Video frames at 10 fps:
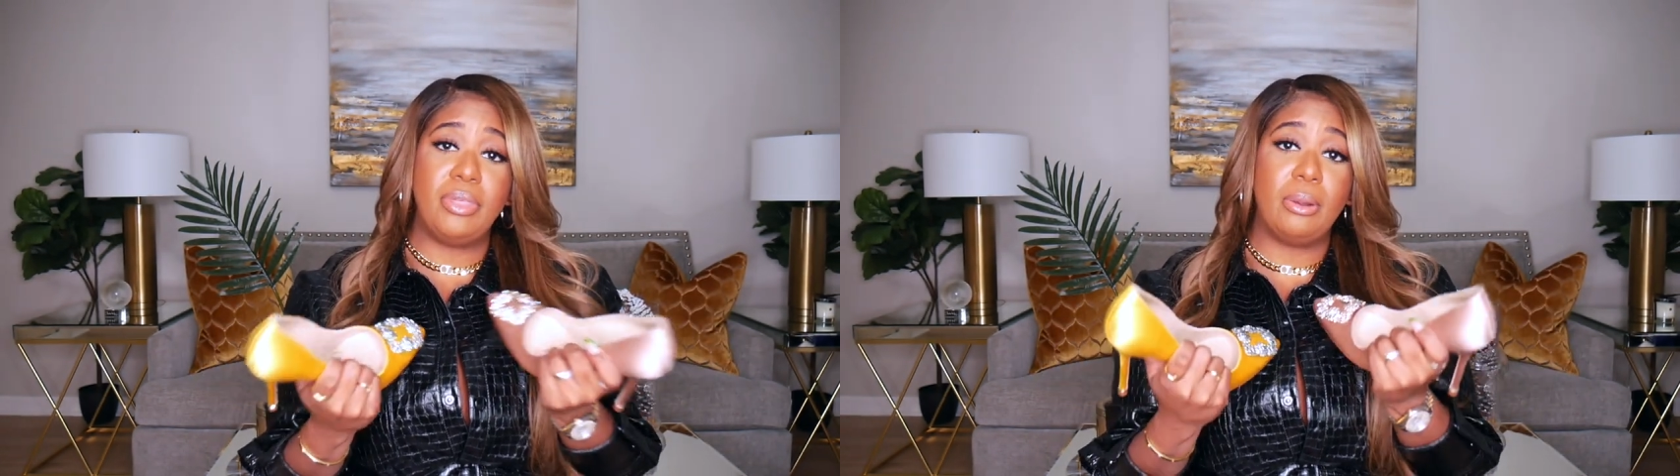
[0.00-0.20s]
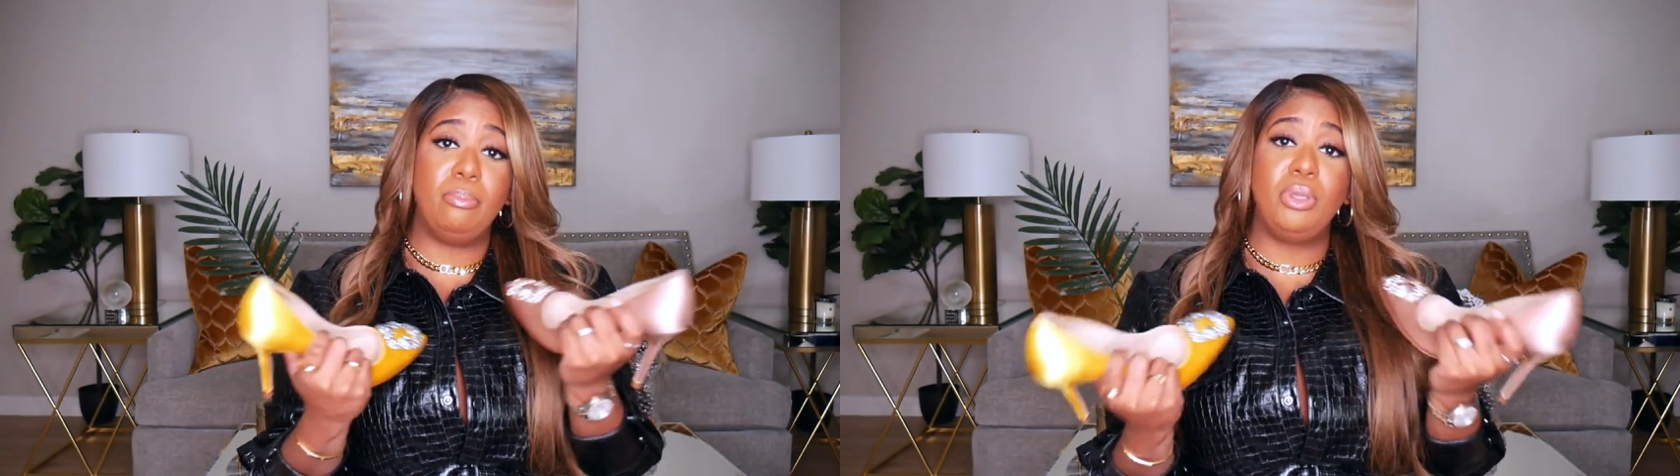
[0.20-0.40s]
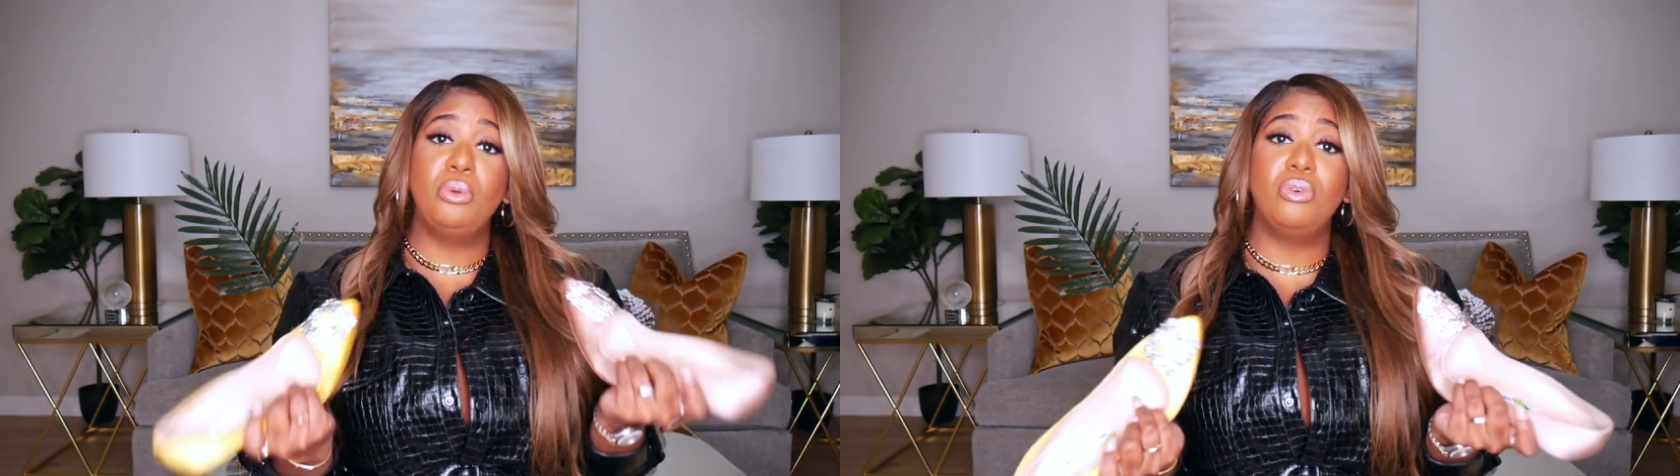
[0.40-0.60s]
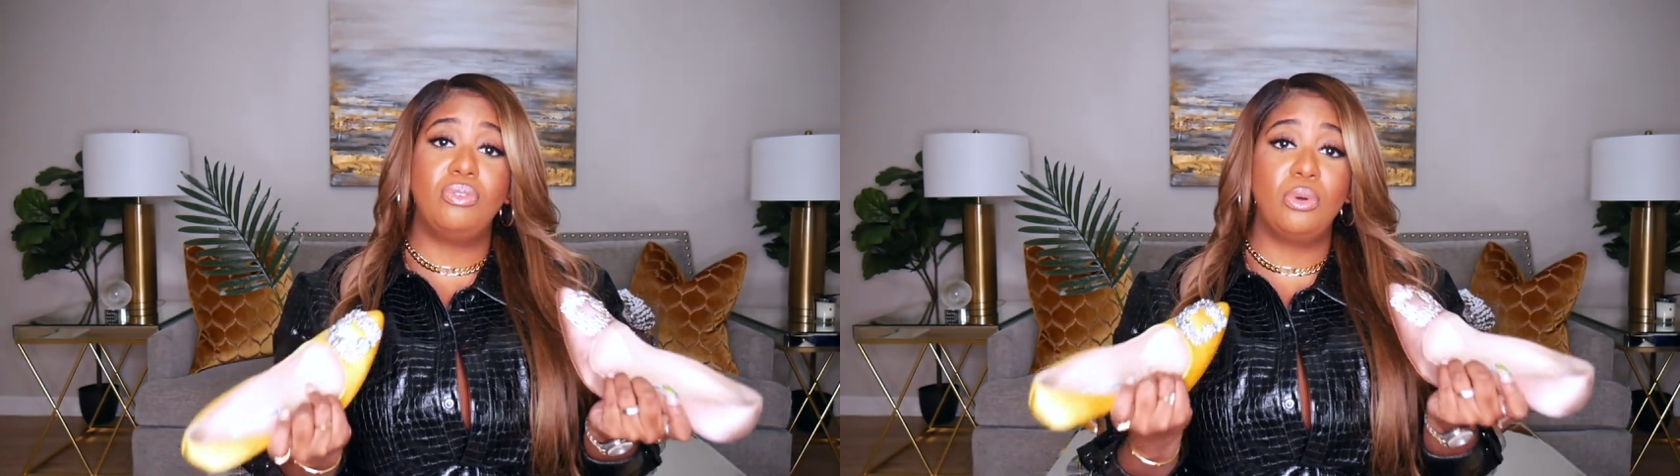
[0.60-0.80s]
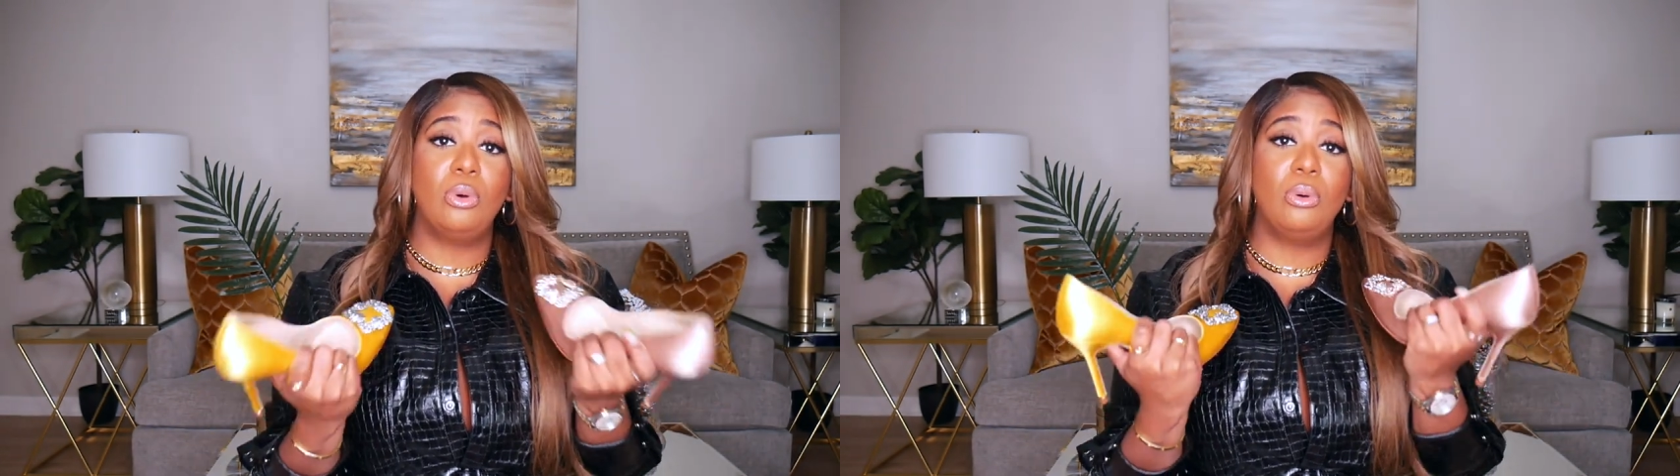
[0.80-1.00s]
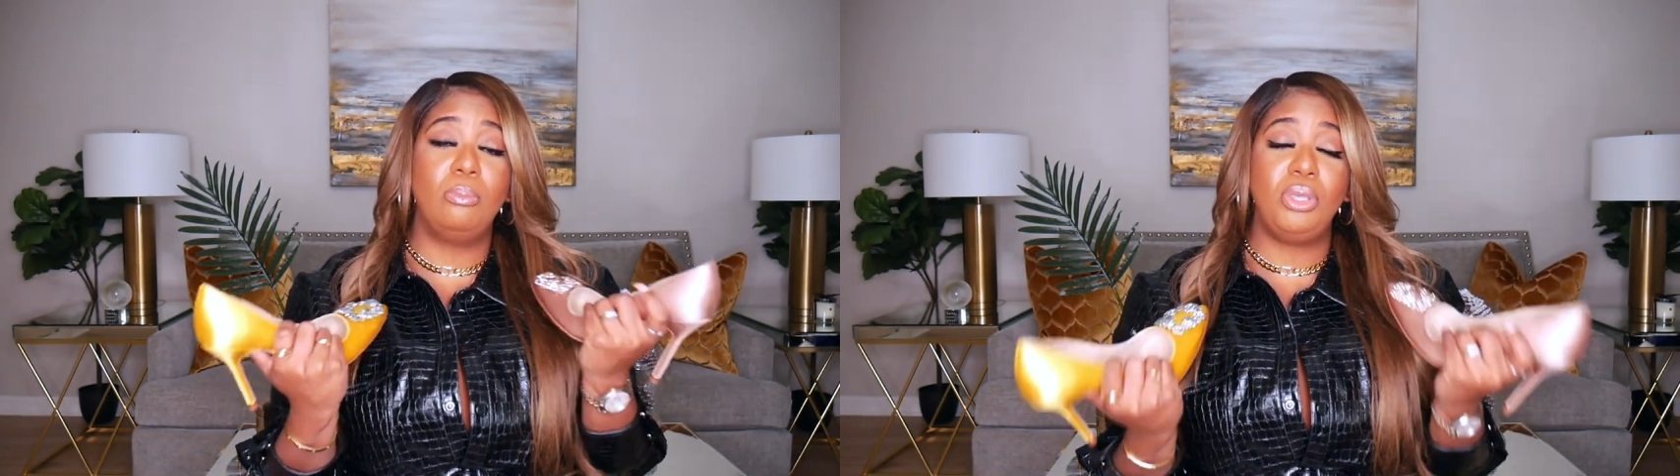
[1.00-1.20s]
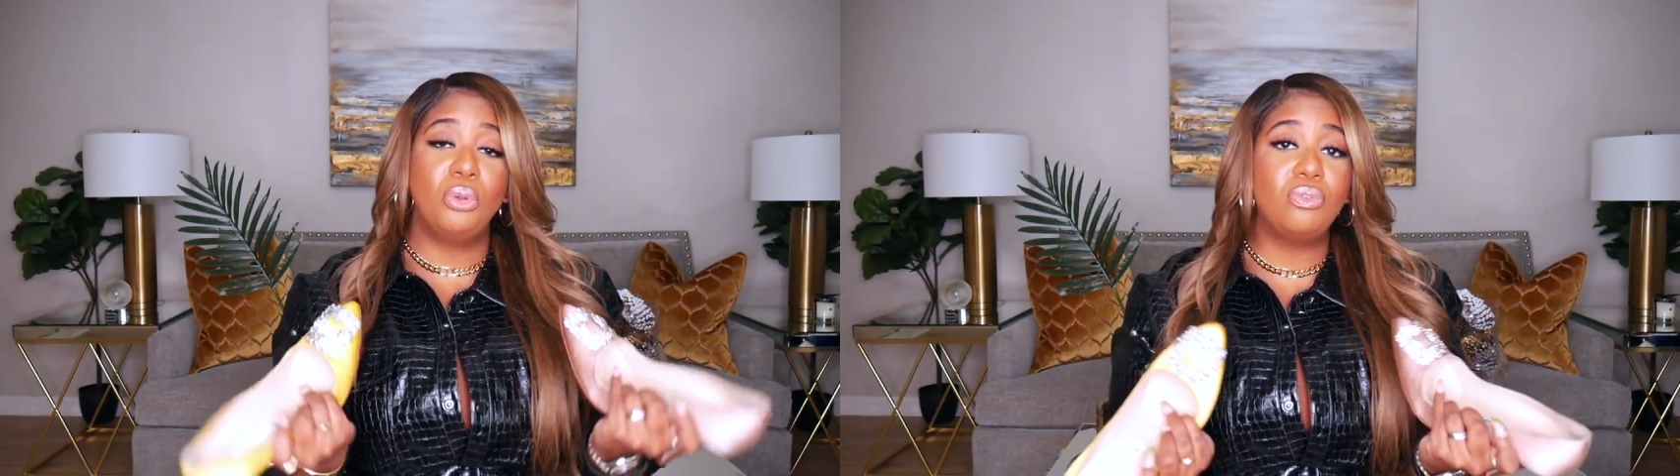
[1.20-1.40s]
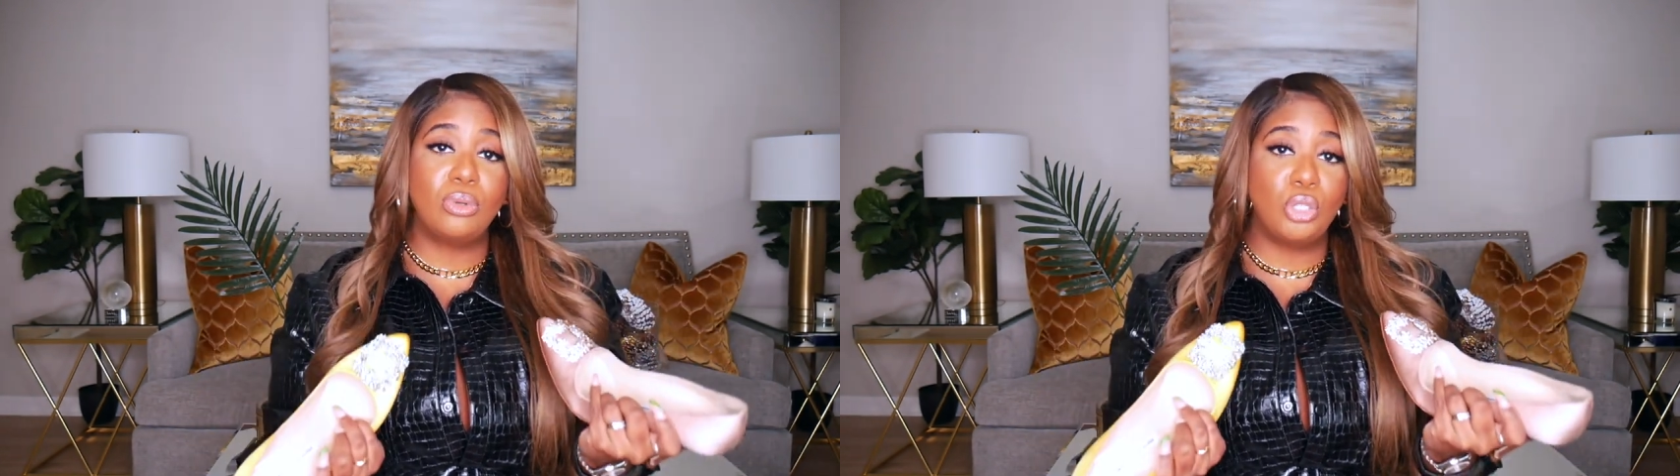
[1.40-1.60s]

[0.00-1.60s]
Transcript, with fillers: They're beautiful, beautiful